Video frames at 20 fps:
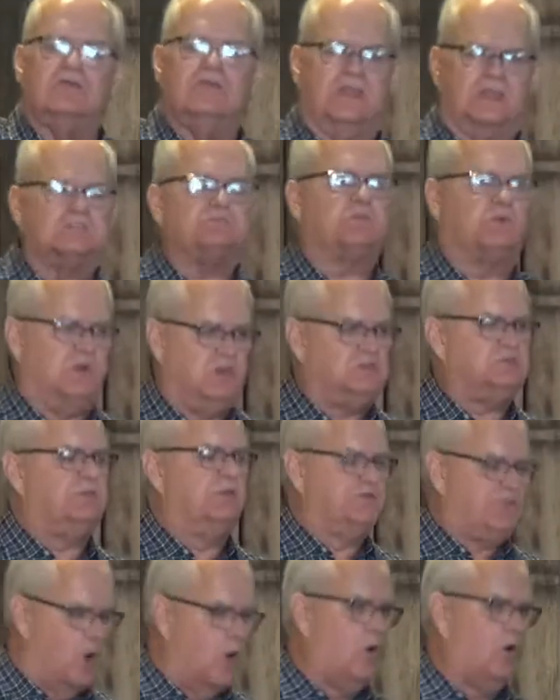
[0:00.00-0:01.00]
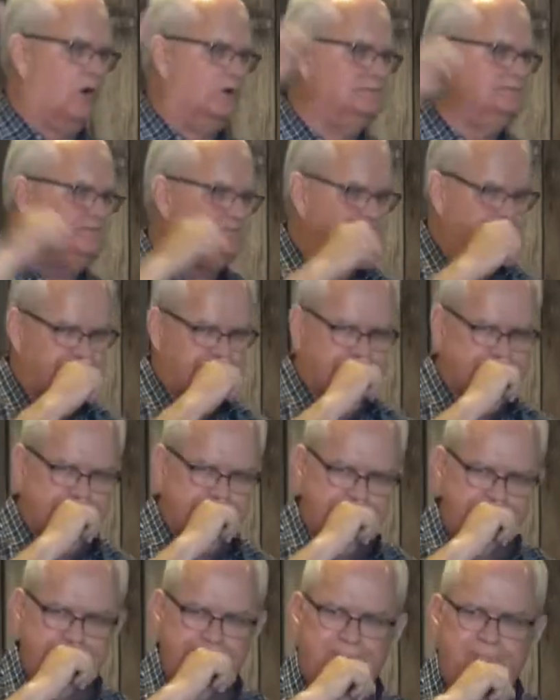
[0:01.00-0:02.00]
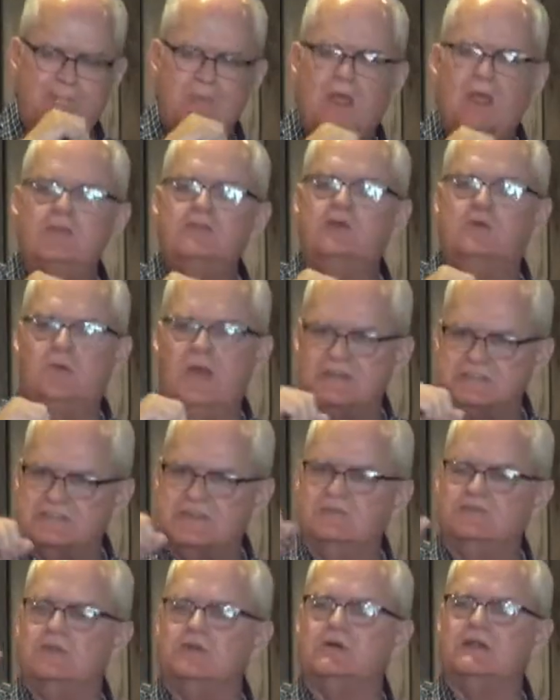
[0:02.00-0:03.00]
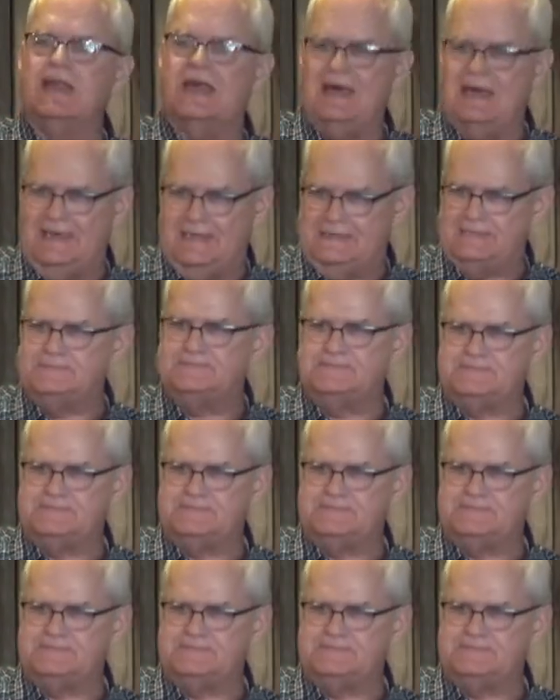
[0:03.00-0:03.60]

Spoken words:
this preached before? The rest of you are lying.